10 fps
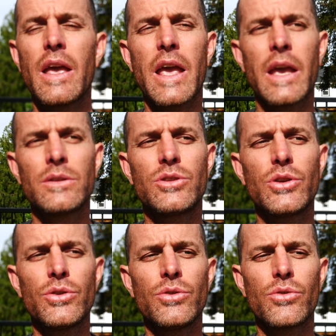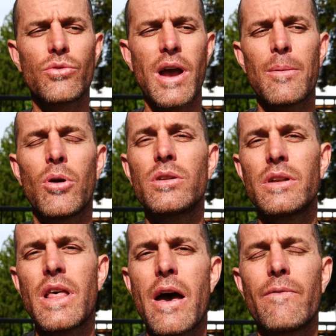and to grab onto
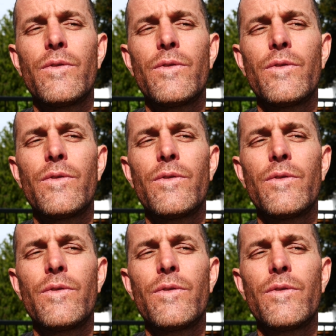that